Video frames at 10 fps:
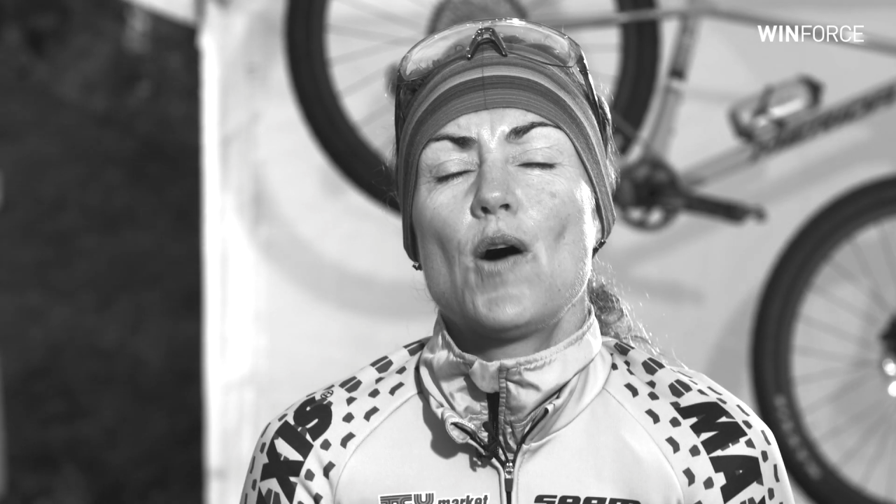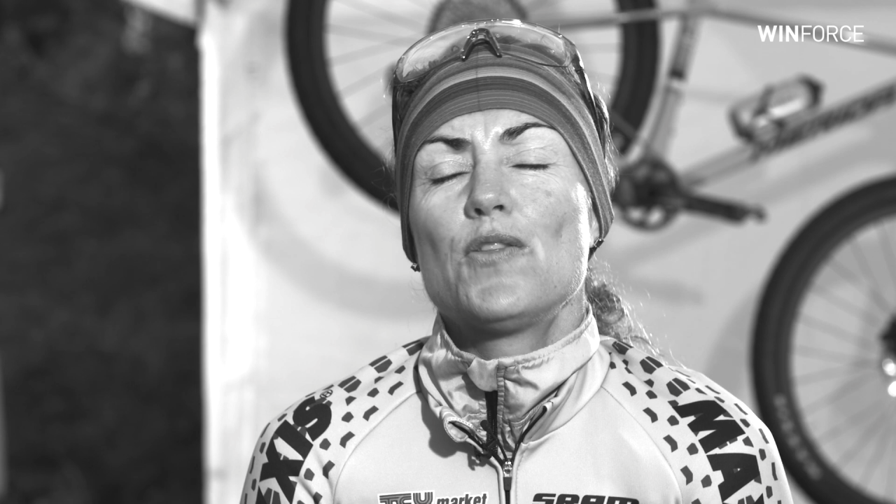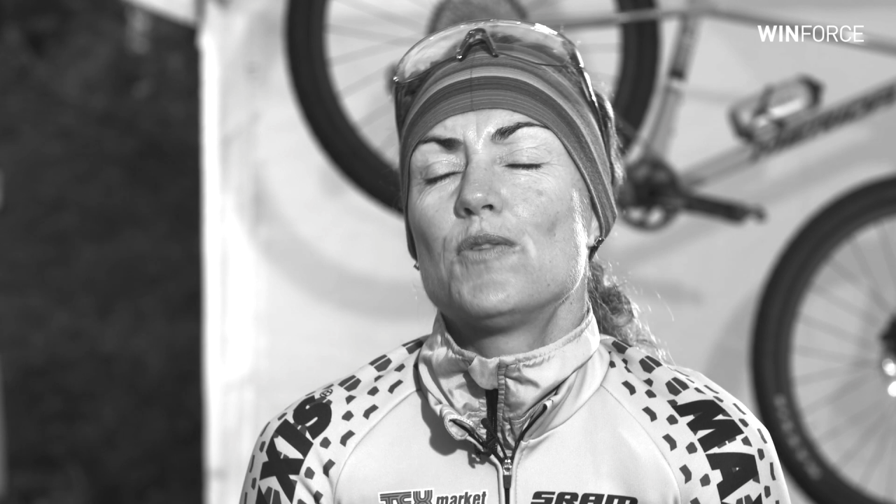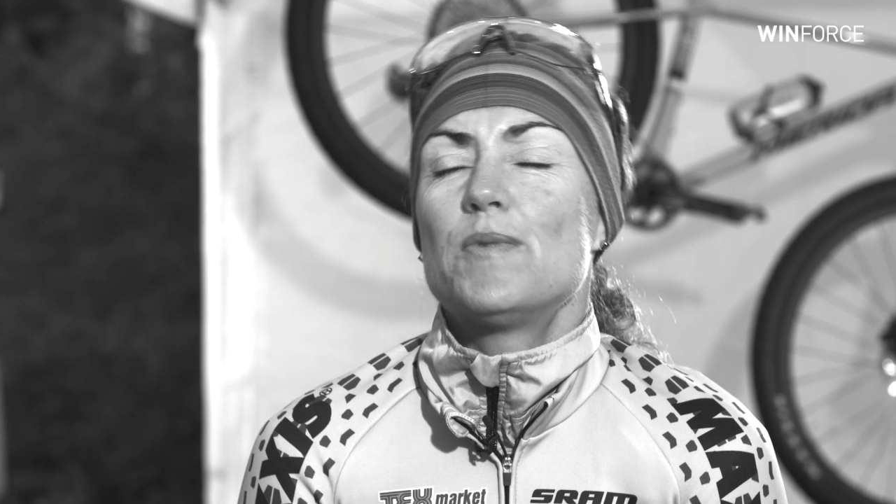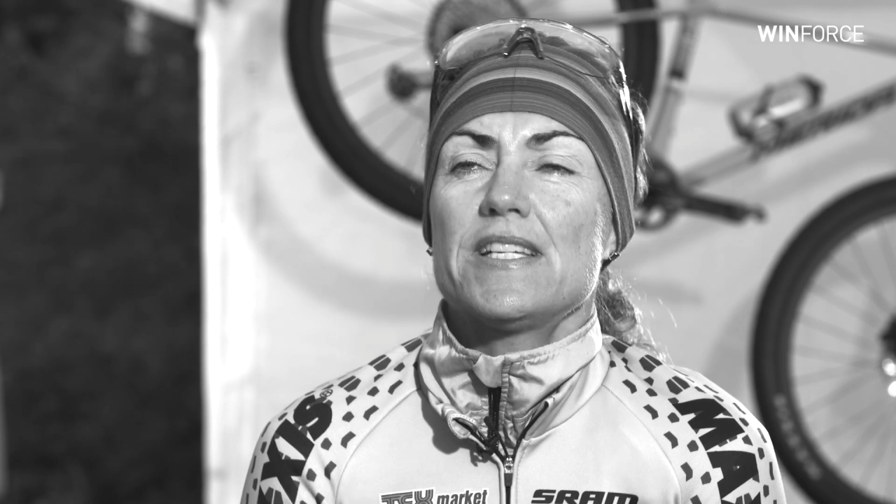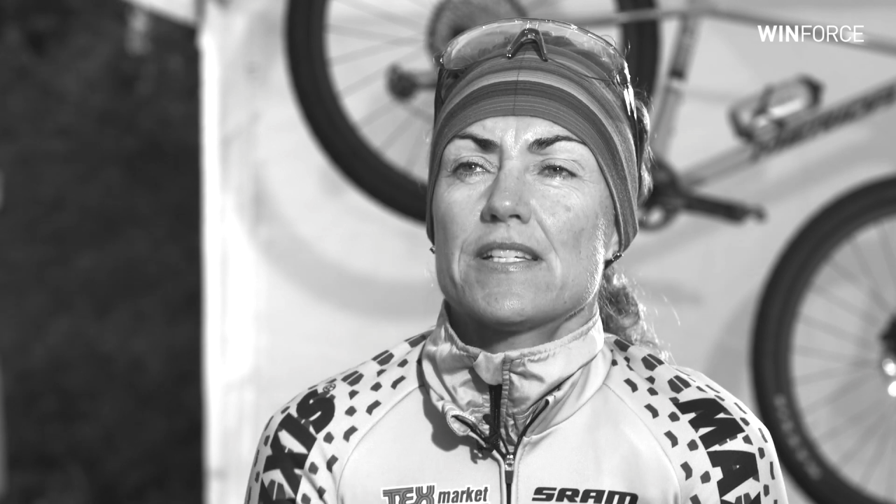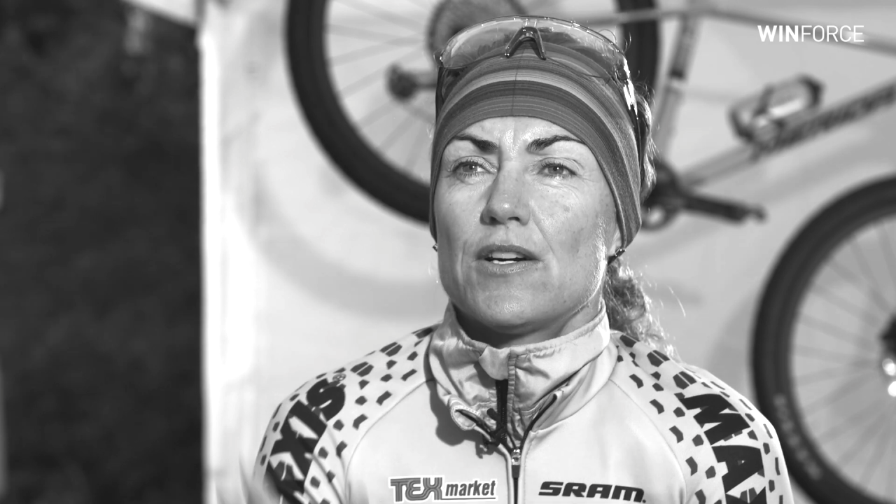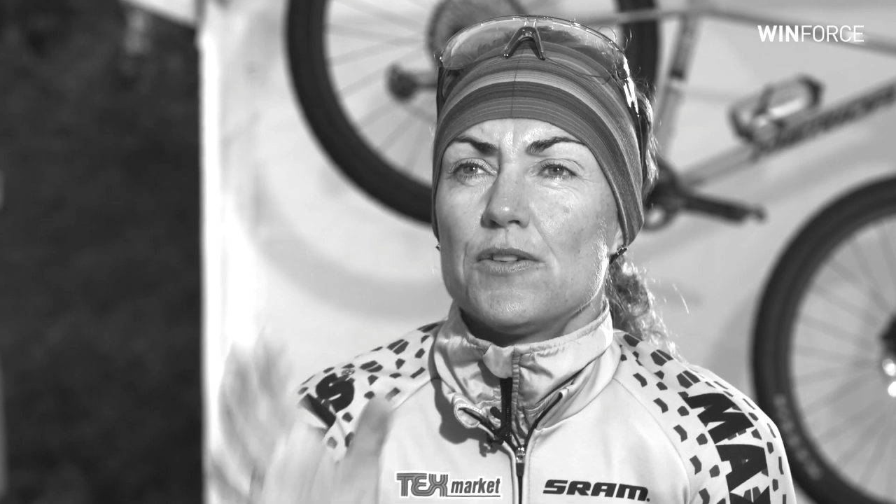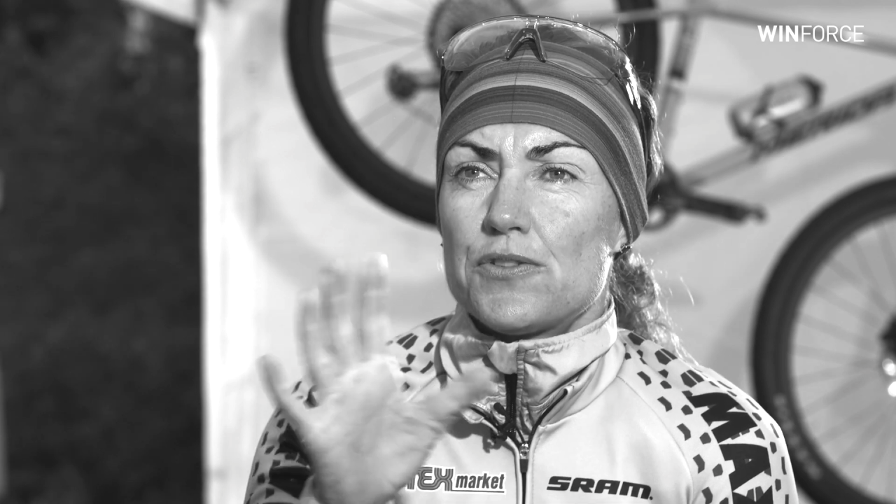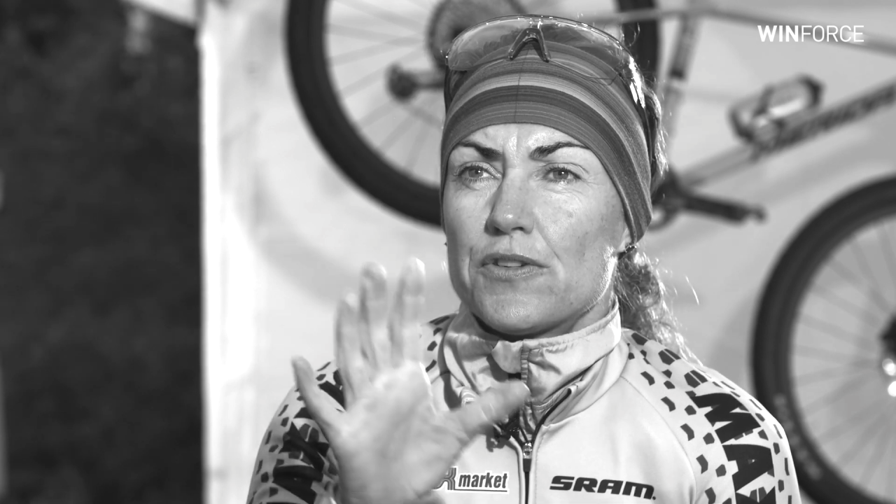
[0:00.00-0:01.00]
on the
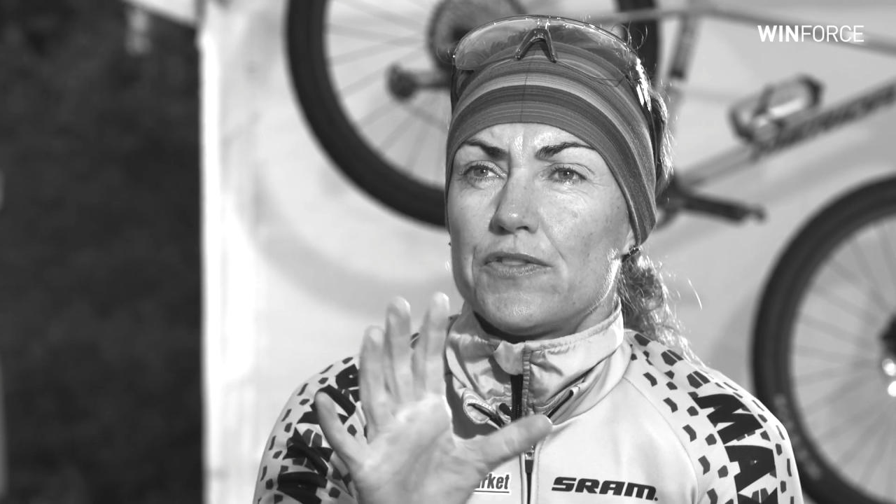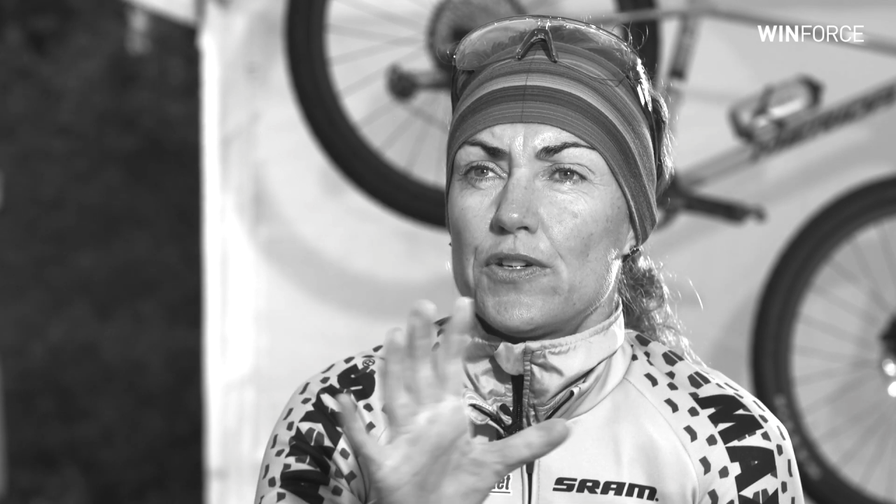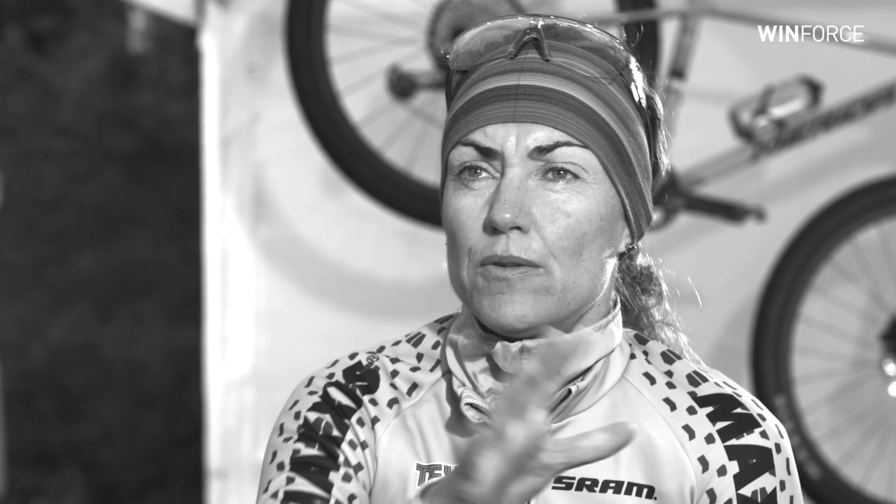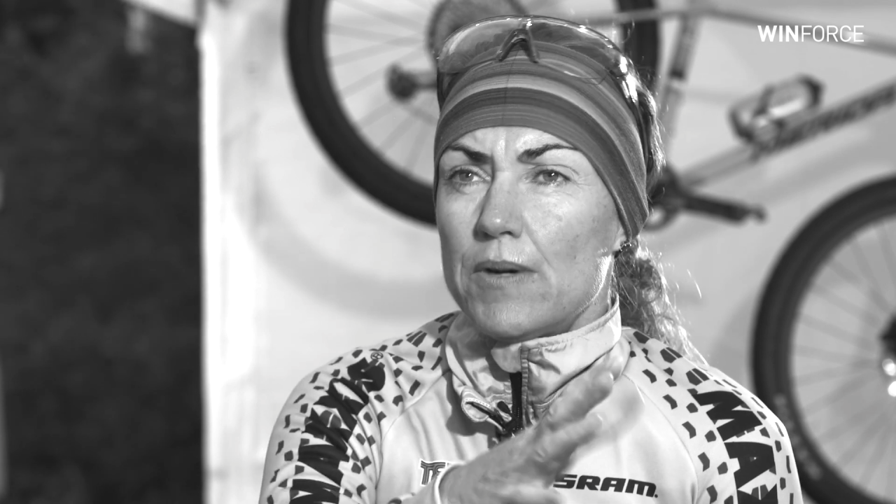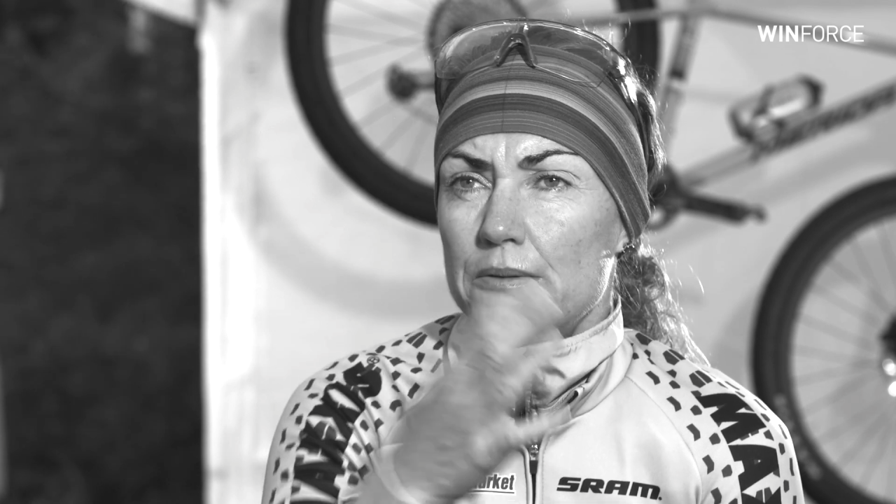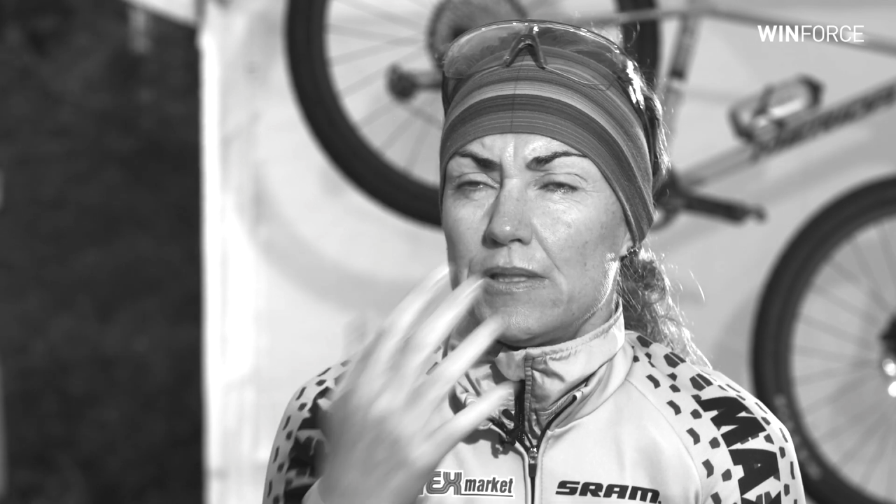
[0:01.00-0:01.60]
west coast of Norway